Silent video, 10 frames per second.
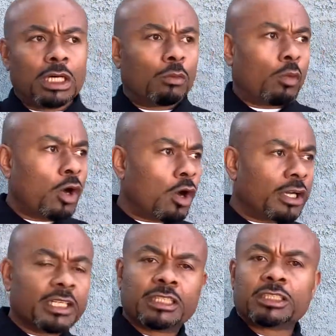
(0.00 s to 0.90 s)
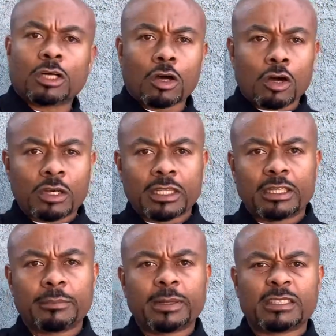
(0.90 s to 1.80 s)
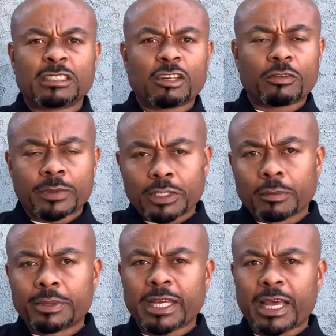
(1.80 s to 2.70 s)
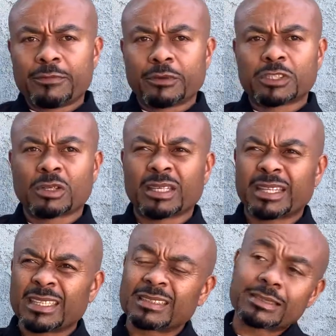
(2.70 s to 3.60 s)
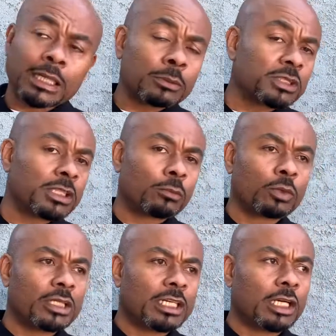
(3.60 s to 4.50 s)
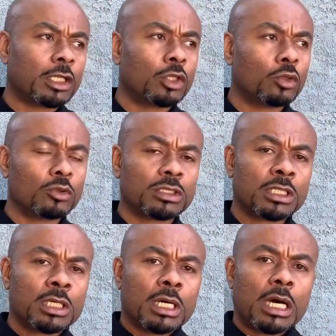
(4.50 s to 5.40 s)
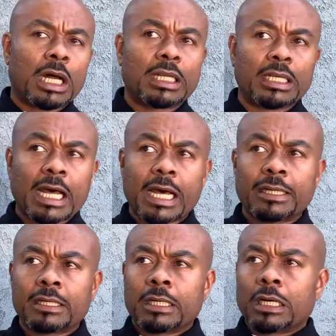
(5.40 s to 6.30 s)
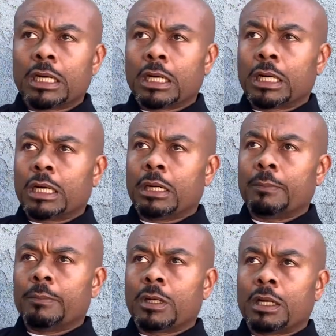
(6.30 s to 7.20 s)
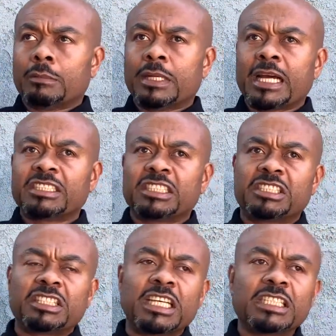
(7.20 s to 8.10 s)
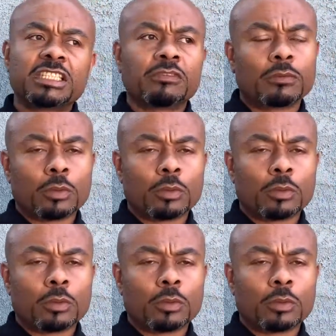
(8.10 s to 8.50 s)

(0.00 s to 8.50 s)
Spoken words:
walk and talk, and them observing your behavior. So I think discipleship really includes a lot, not just teaching from the